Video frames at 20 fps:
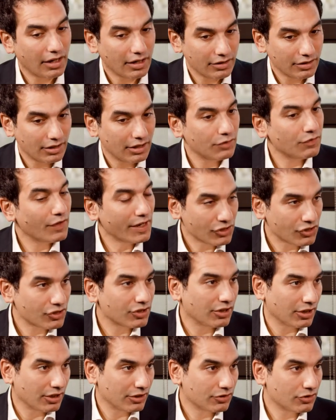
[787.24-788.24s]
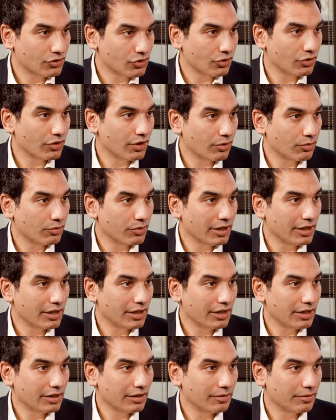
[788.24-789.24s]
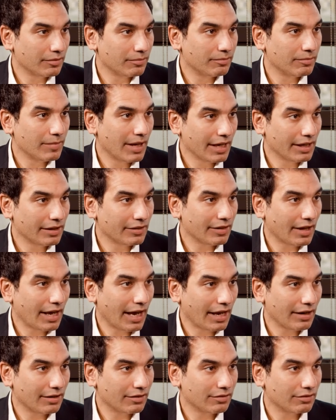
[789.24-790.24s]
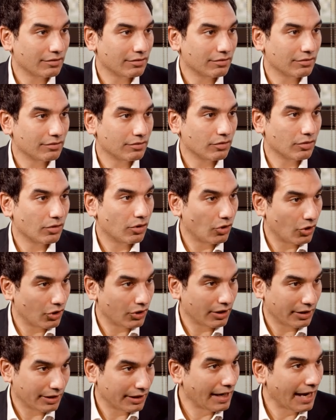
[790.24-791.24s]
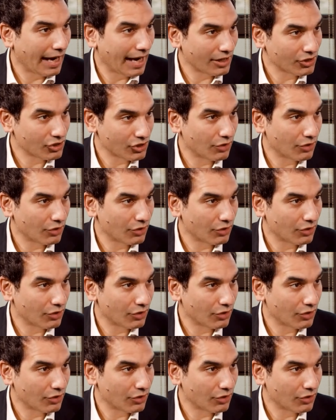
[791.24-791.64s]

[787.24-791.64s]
and invest in it so that we make that oil and gas